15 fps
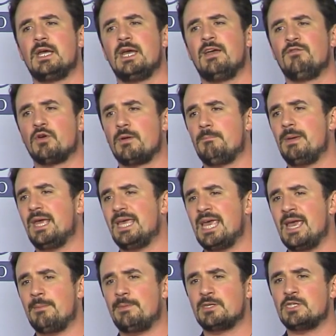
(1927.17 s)
if you're on a big
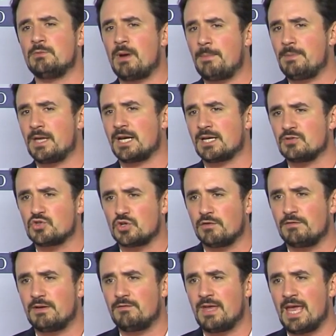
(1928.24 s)
campus, you might be on a
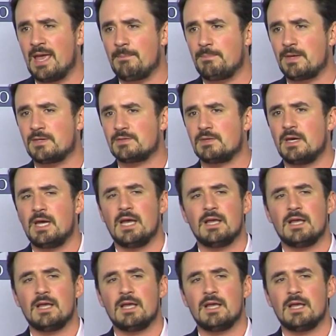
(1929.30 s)
conservative campus.